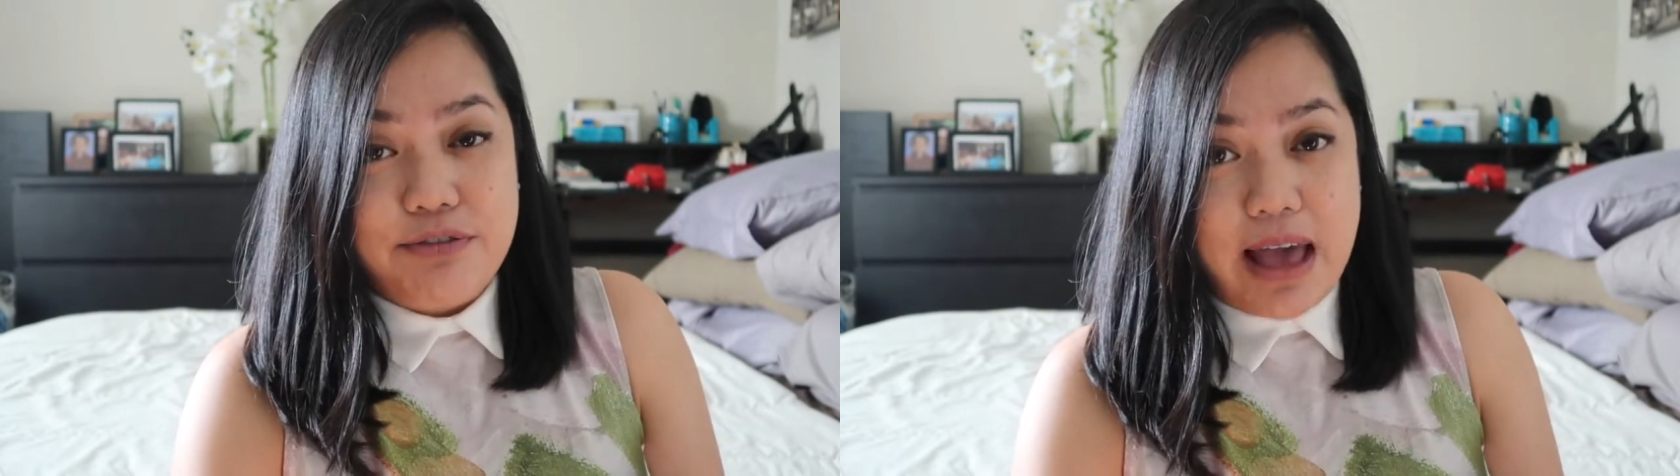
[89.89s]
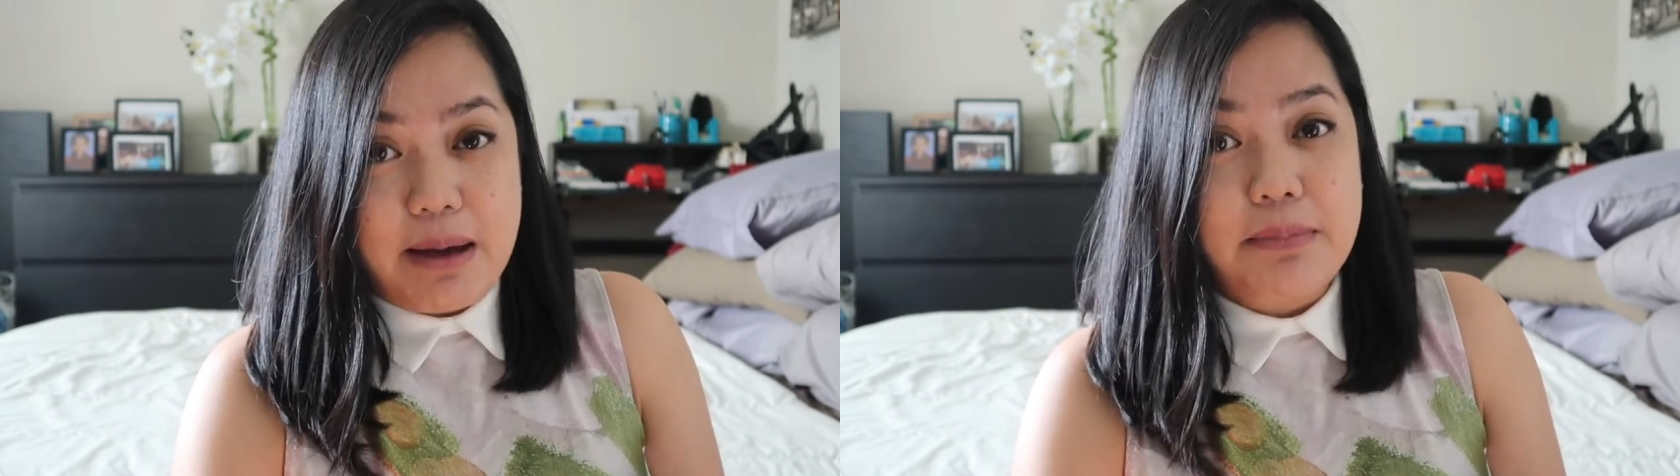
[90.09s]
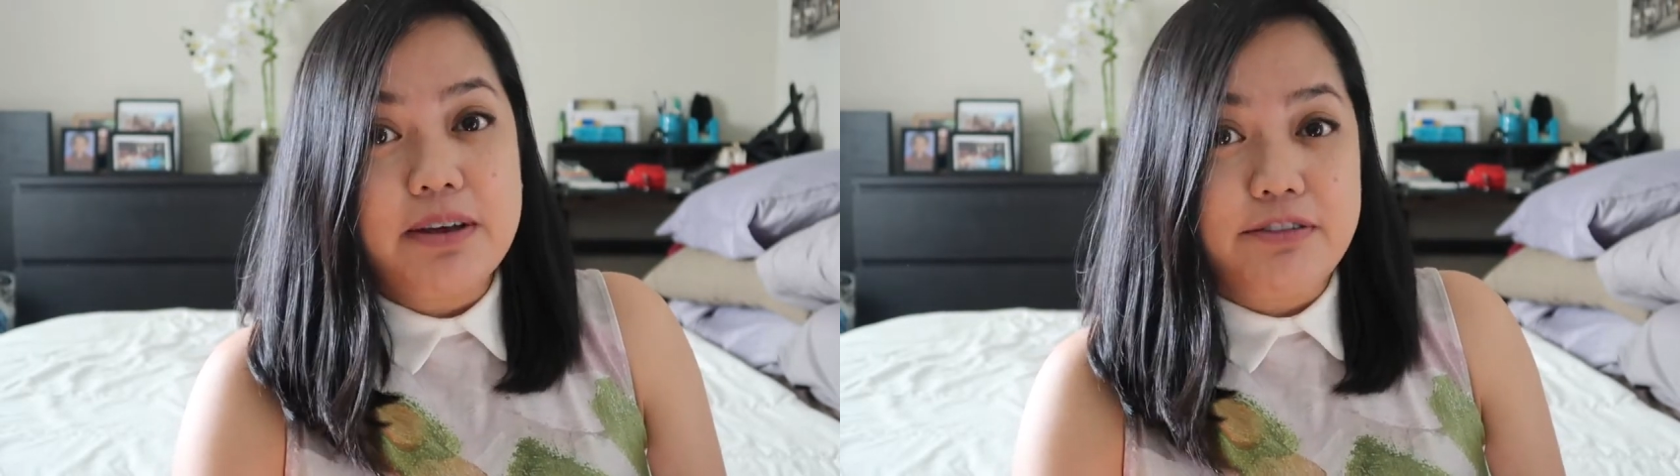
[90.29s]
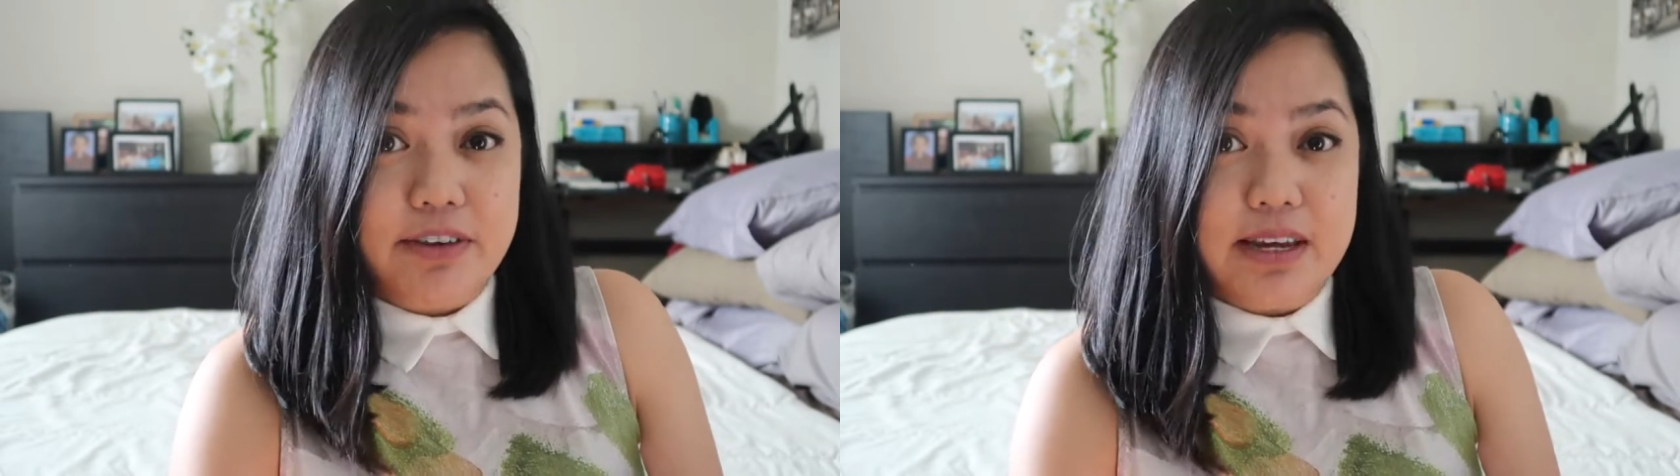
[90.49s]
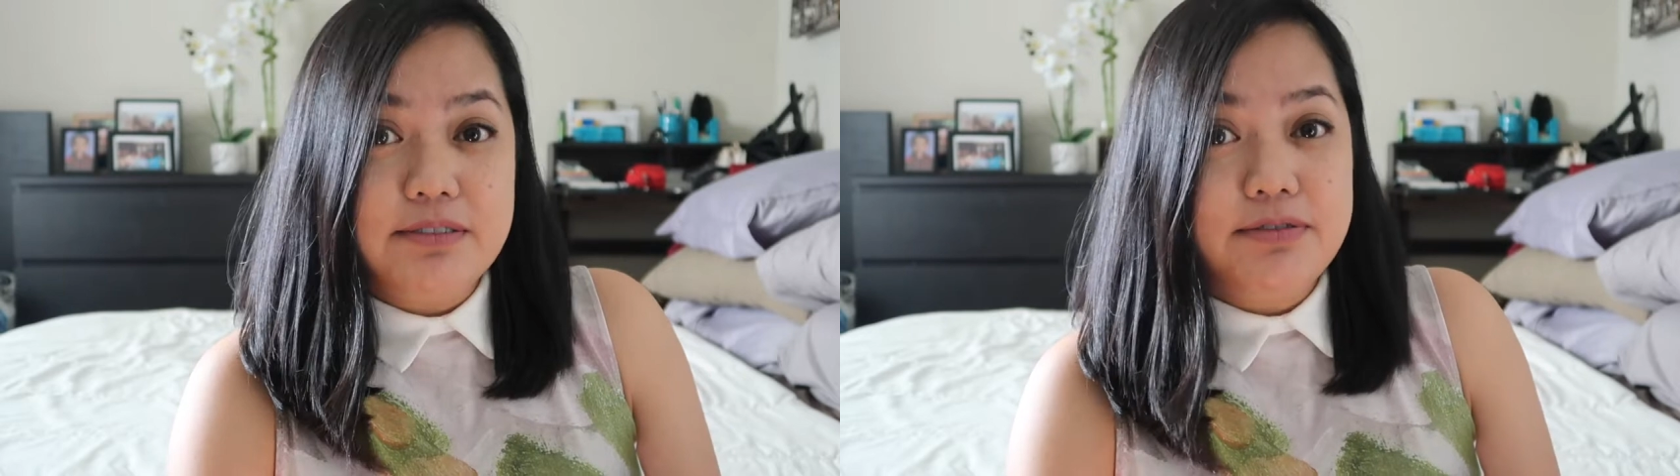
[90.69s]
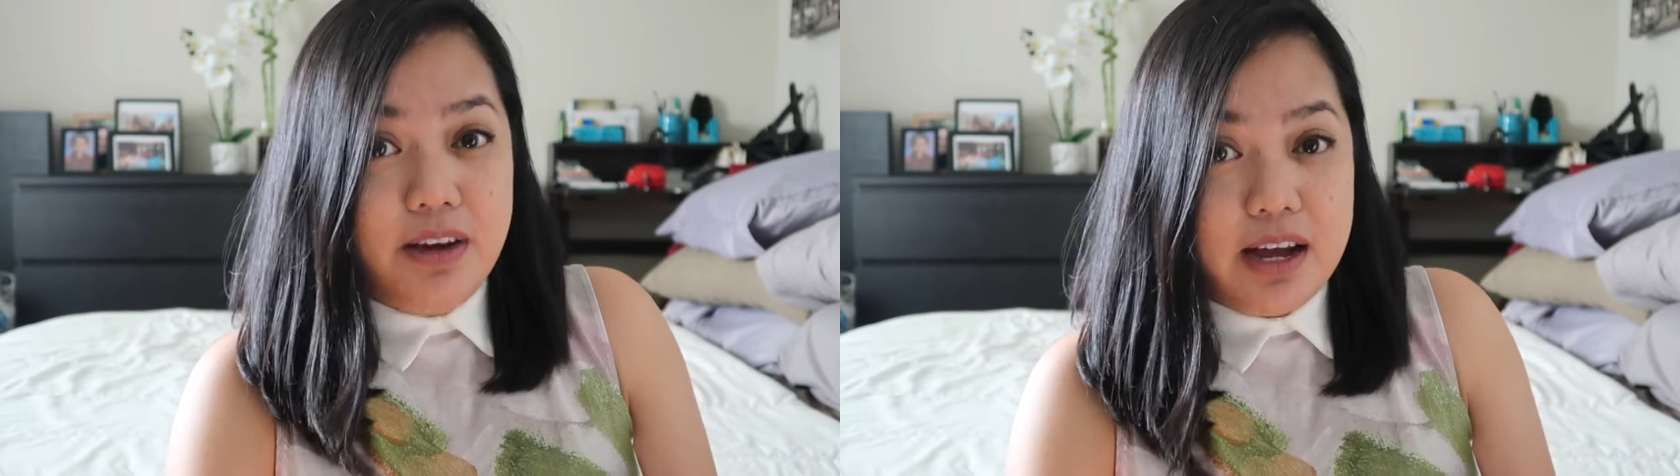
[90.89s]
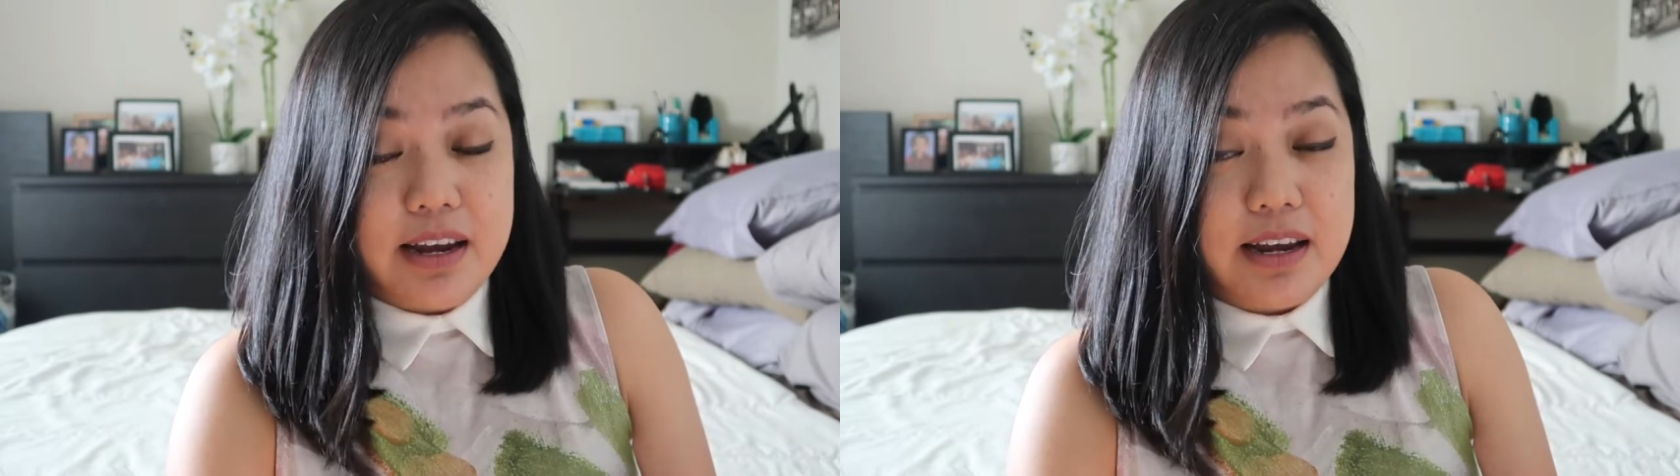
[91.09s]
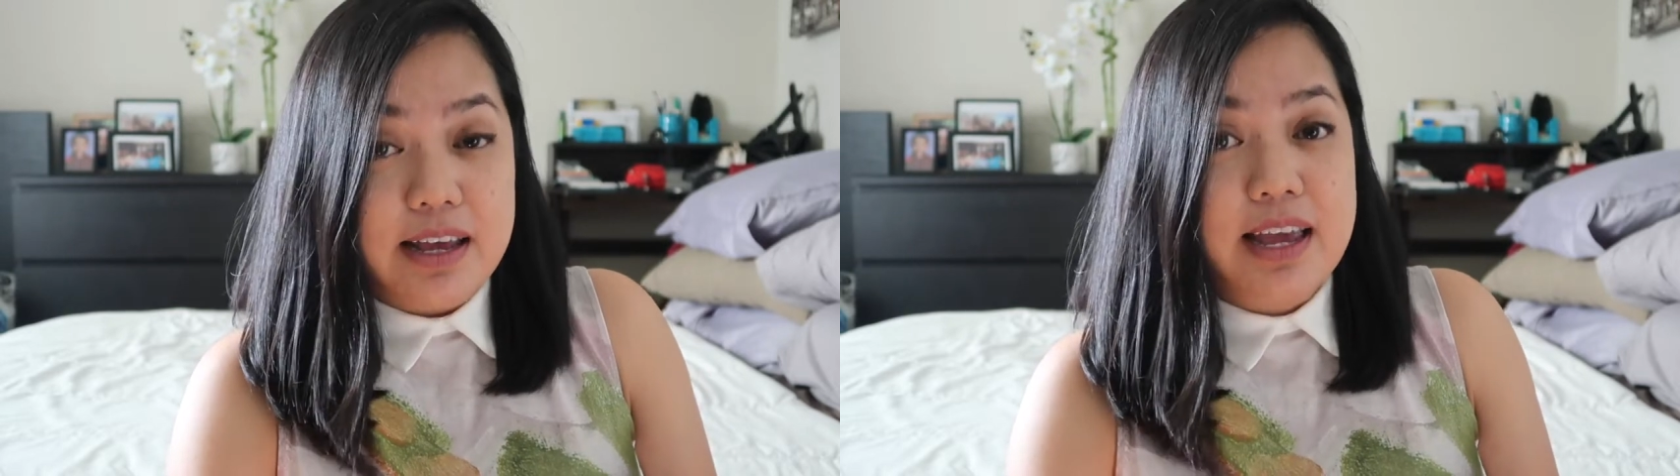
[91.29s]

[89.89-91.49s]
Fabfitfun,